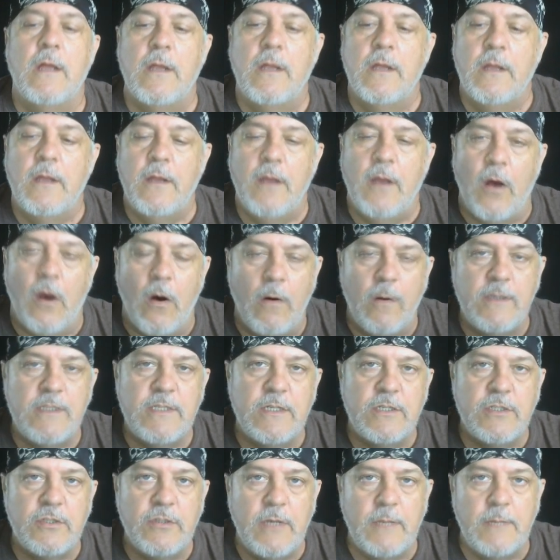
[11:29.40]
Always in the
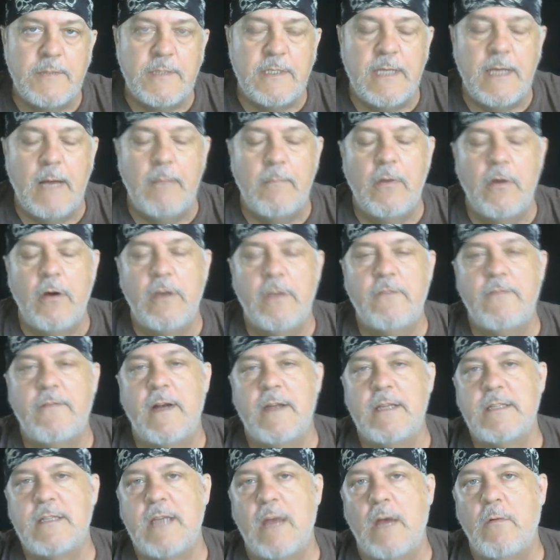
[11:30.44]
description down below, you find a
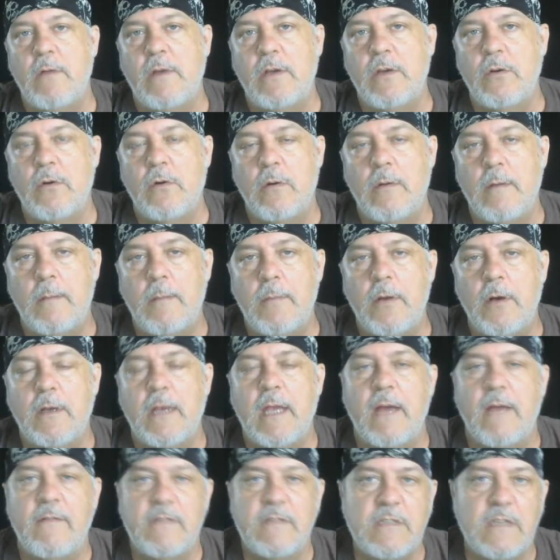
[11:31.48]
site where you can order my book,
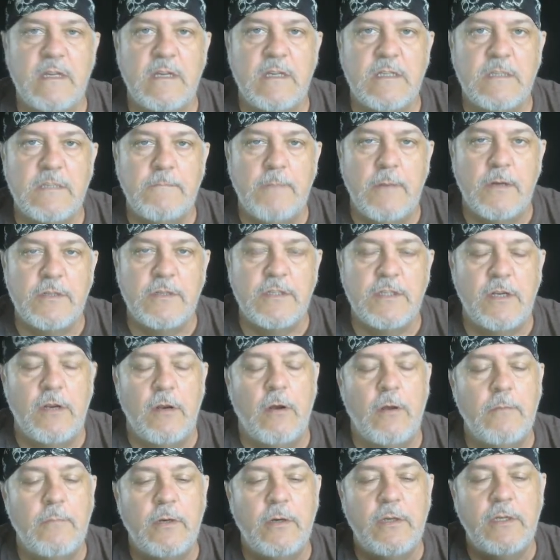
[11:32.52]
Evidence of Conspiracy, the
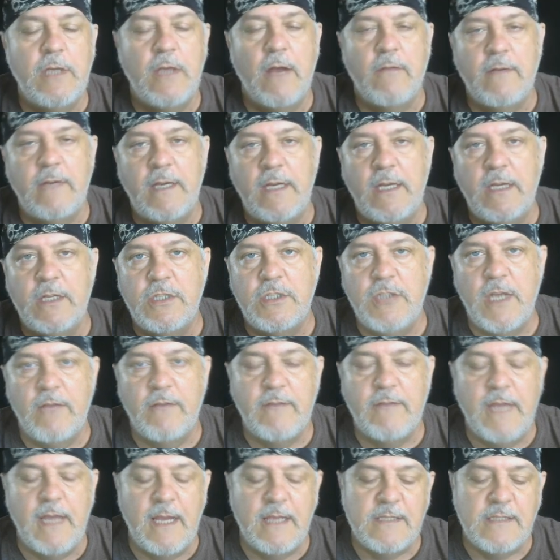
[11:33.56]
only book you ever need in
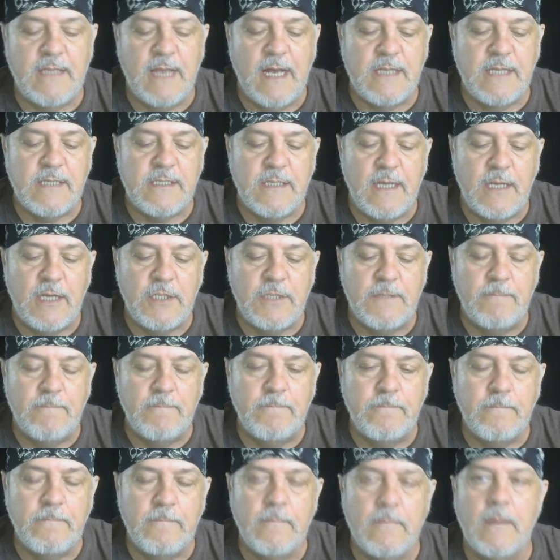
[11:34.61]
JFK assassination.
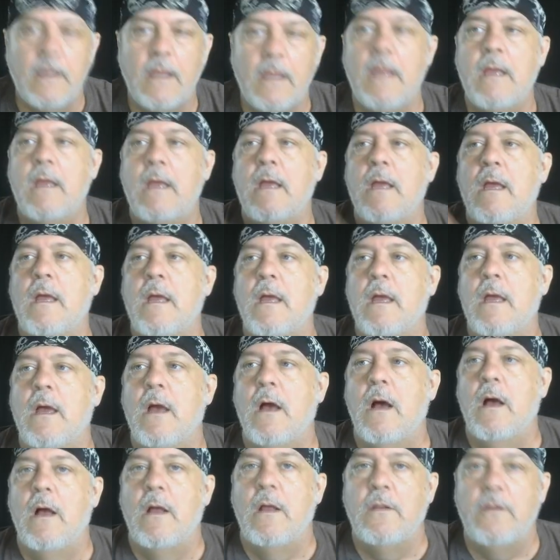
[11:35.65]

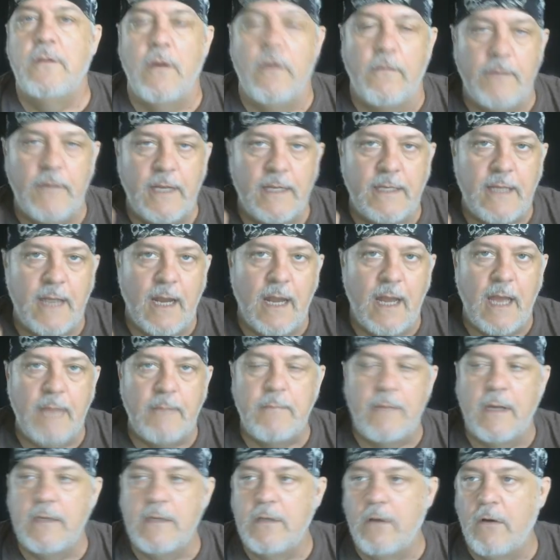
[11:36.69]
Don't forget that like
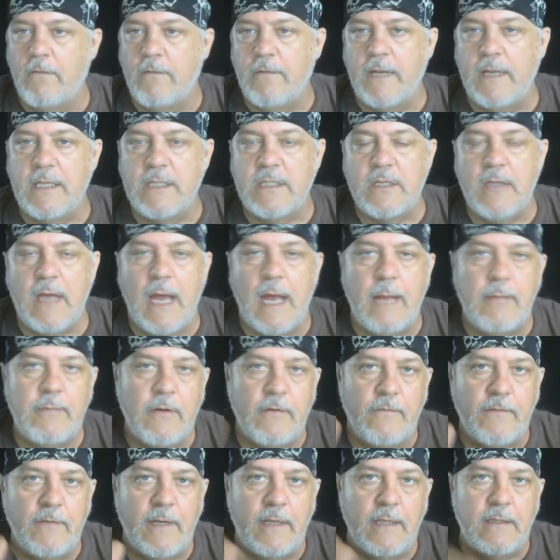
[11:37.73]
button. Don't forget to subscribe. Don't
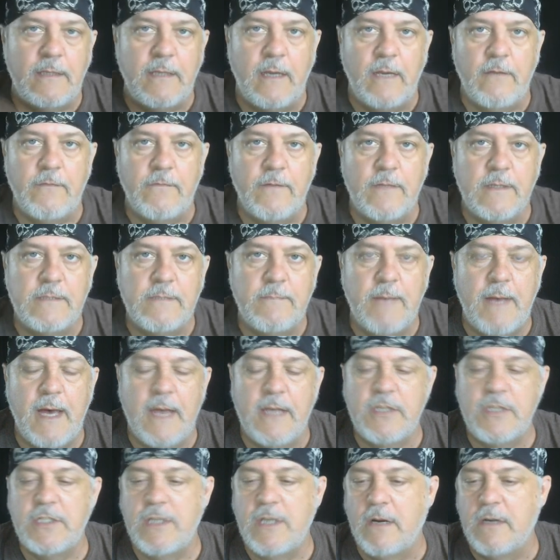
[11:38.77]
forget to tell your friends about it.
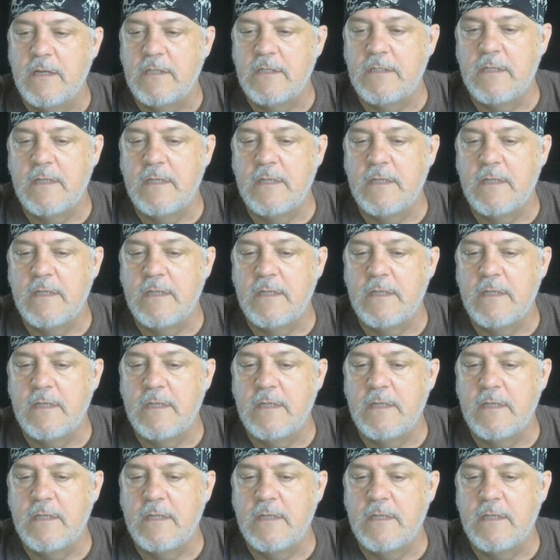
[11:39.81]
Share this